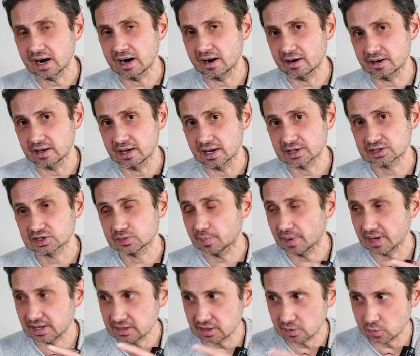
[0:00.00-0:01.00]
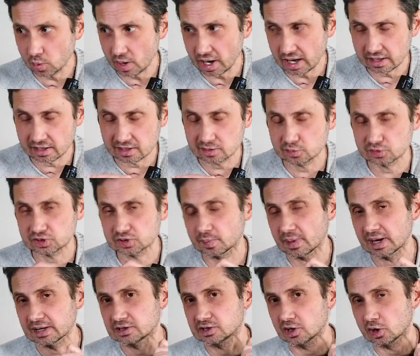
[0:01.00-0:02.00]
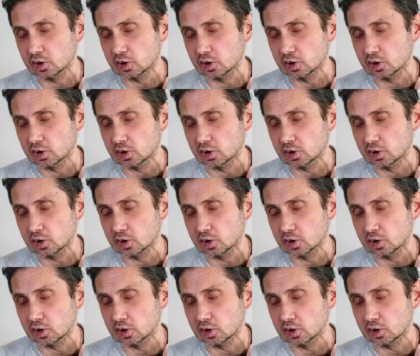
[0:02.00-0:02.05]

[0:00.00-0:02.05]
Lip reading: areas, by the way, that was my